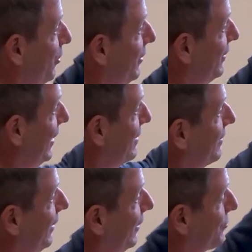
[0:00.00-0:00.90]
in D
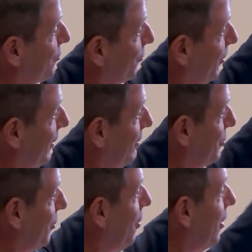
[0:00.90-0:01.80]
C, it's true in
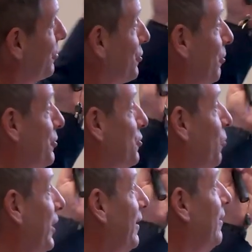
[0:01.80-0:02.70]
Chicago, it's true in
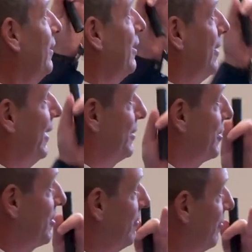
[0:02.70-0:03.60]
Sweden. It
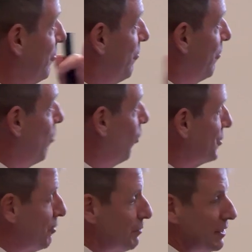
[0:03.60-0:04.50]
just,
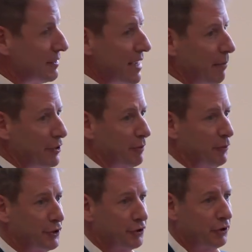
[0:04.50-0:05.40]
once you establish a
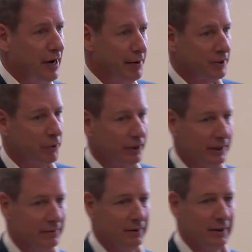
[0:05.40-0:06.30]
mature housing
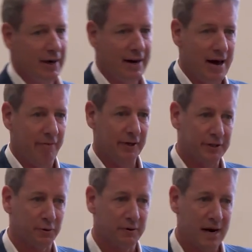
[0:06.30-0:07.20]
market and have
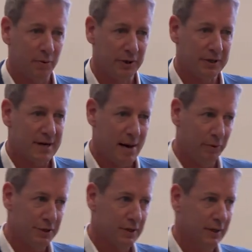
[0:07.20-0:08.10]
its sort of neighborhood
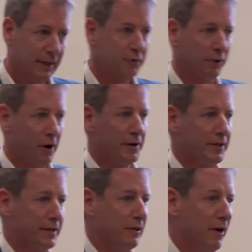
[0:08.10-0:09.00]
established, it's really hard to
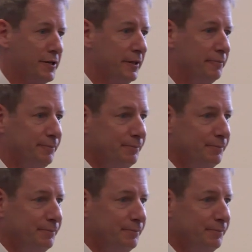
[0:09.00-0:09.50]
dislodge it.